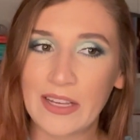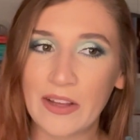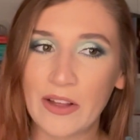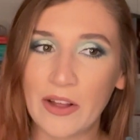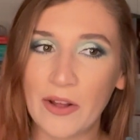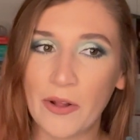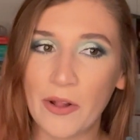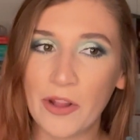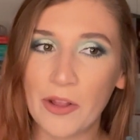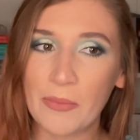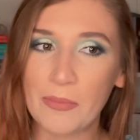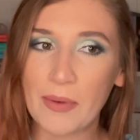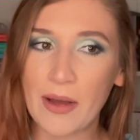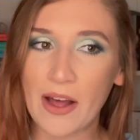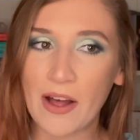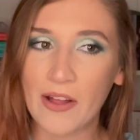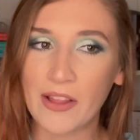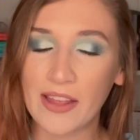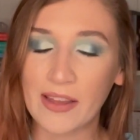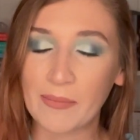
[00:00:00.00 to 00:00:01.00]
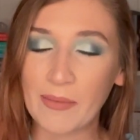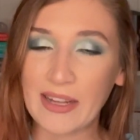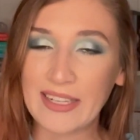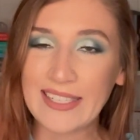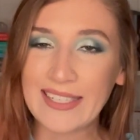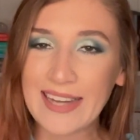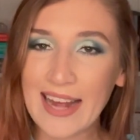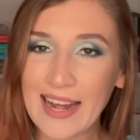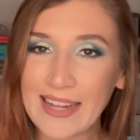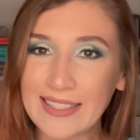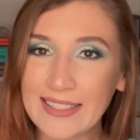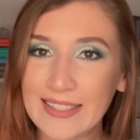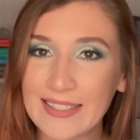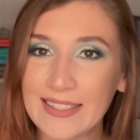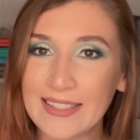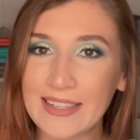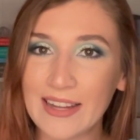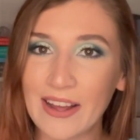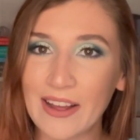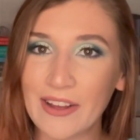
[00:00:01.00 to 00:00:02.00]
all about like my stats and
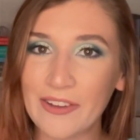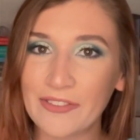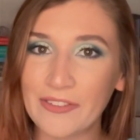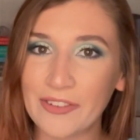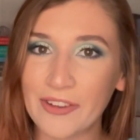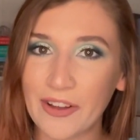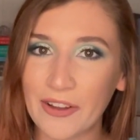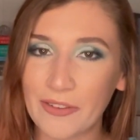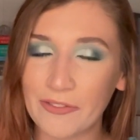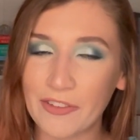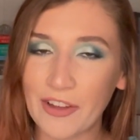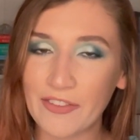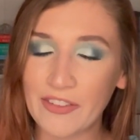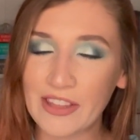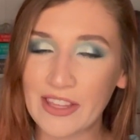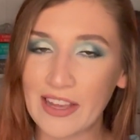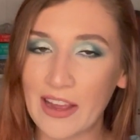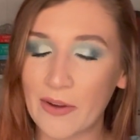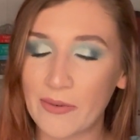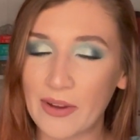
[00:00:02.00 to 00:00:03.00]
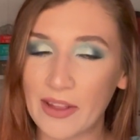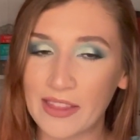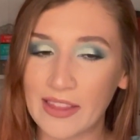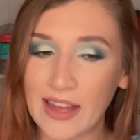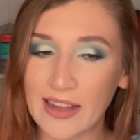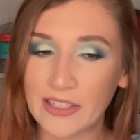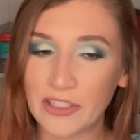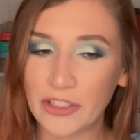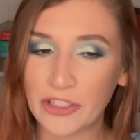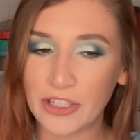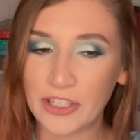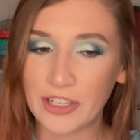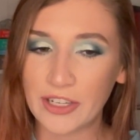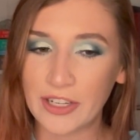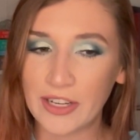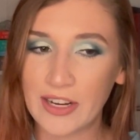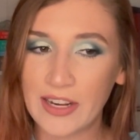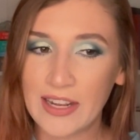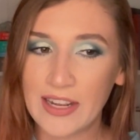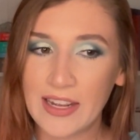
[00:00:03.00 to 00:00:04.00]
stuff of everything I read last
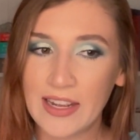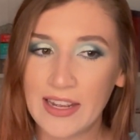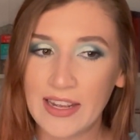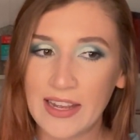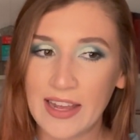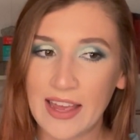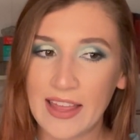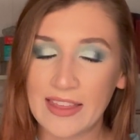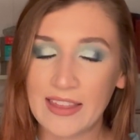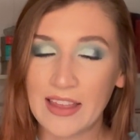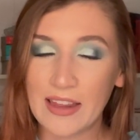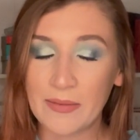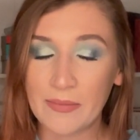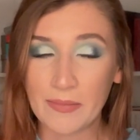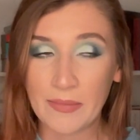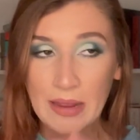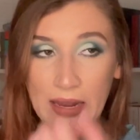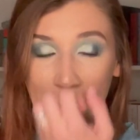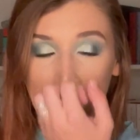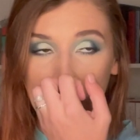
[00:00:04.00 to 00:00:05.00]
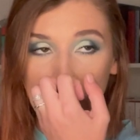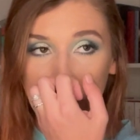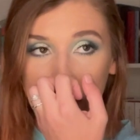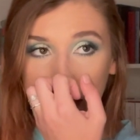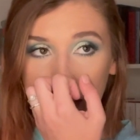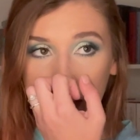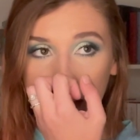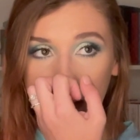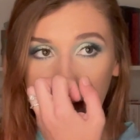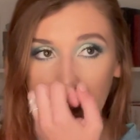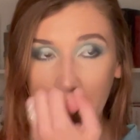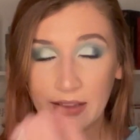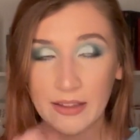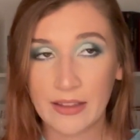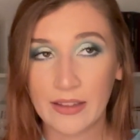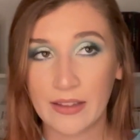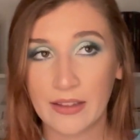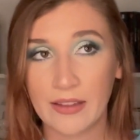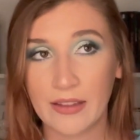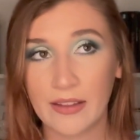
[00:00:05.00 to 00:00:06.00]
year, and then maybe
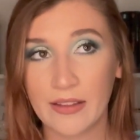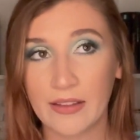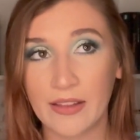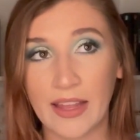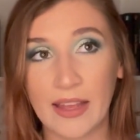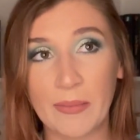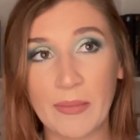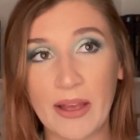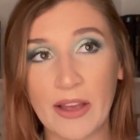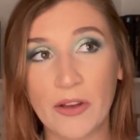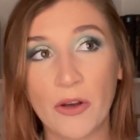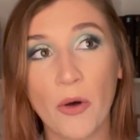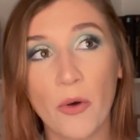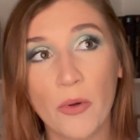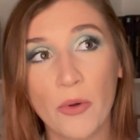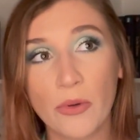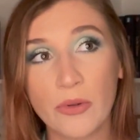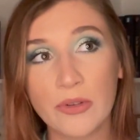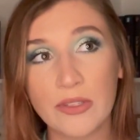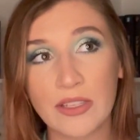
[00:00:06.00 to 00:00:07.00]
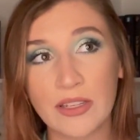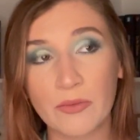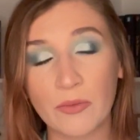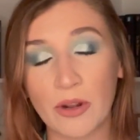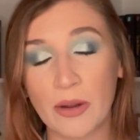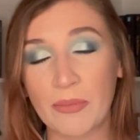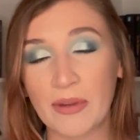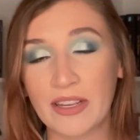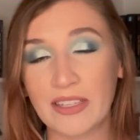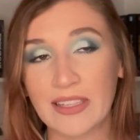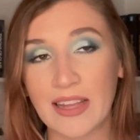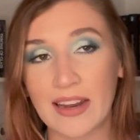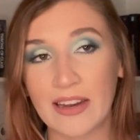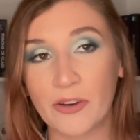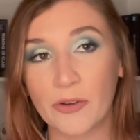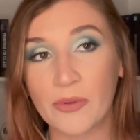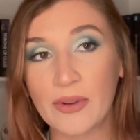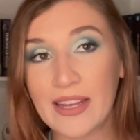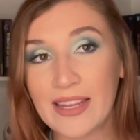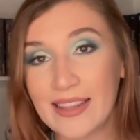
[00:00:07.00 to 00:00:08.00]
like my goals and what I'm excited
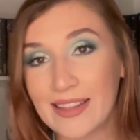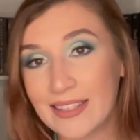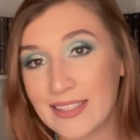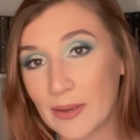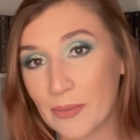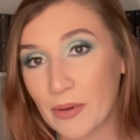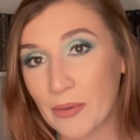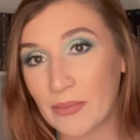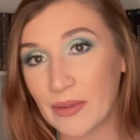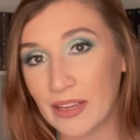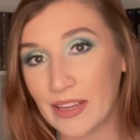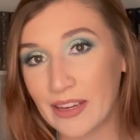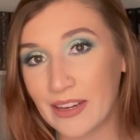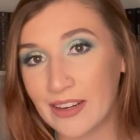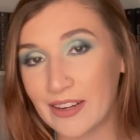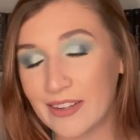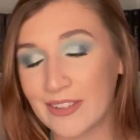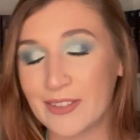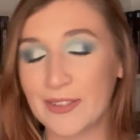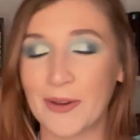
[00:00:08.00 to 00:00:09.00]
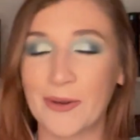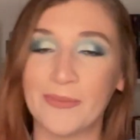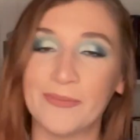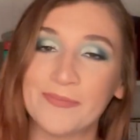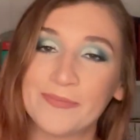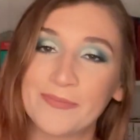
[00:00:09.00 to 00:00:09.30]
to read this upcoming year. So